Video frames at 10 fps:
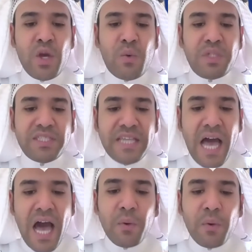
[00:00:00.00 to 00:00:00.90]
which is
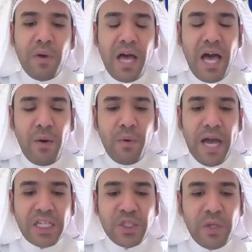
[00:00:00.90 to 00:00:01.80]
how, how
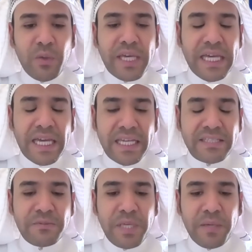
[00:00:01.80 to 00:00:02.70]
actually we can
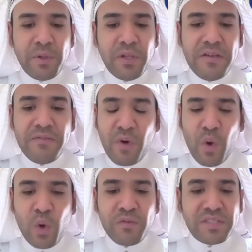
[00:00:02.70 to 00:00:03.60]
get people
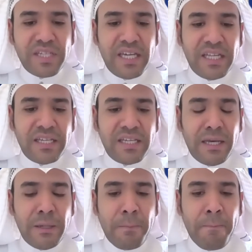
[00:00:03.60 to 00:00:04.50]
involved in,
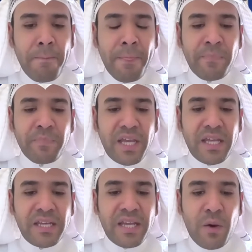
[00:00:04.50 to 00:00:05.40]
um,
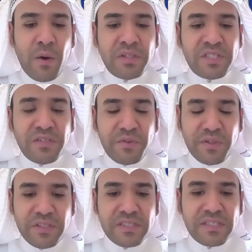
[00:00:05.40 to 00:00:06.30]
in our
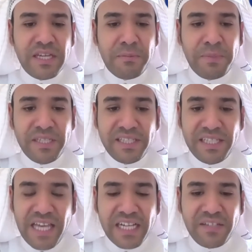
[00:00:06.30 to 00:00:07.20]
different uh,
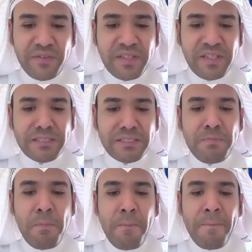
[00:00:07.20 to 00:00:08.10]
PD activities.
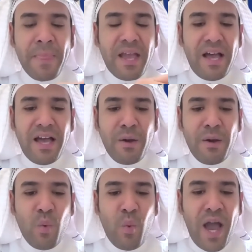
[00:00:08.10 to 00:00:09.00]
Uh,
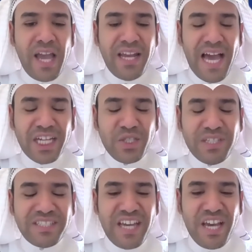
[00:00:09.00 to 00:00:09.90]
while actually
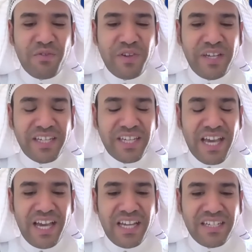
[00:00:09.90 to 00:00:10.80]
surfing
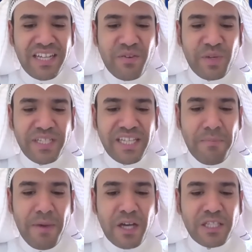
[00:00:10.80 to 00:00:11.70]
and, and, reading
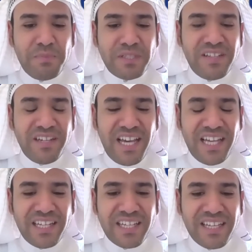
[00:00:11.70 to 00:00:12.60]
about better
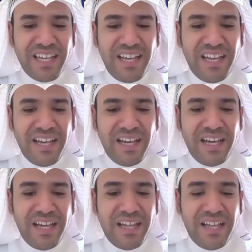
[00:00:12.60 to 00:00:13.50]
learning
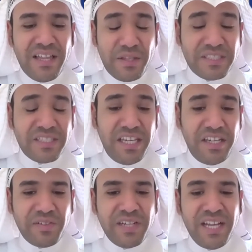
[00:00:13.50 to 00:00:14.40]
uh, this
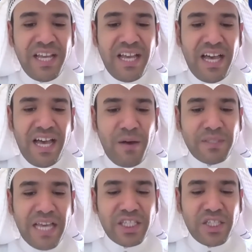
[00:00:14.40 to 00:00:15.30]
year, uh, I was
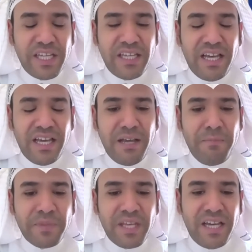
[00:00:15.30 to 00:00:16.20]
actually
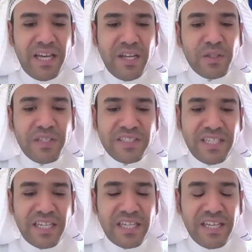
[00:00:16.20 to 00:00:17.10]
um, uh,
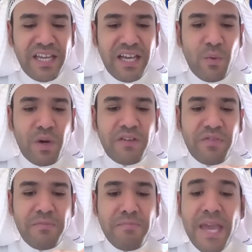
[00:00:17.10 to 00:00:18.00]
noticing uh, one of
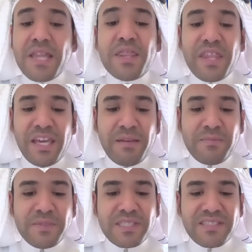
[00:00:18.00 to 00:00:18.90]
the main
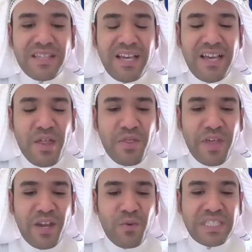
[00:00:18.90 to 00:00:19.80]
themes
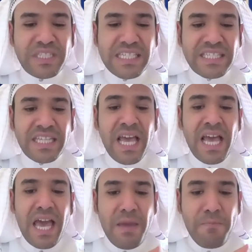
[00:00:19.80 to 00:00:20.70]
there, which is
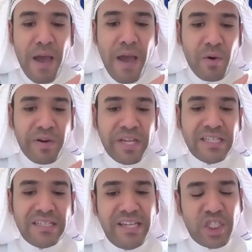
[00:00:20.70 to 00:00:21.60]
empowering
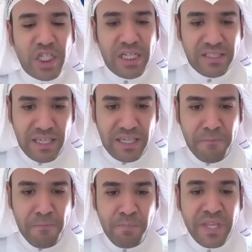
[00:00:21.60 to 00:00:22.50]
teaching
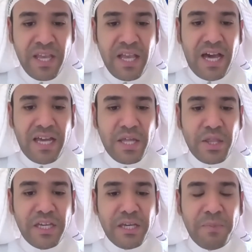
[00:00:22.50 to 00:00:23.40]
team. And I
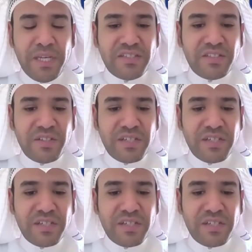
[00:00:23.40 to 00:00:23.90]
think, Peter,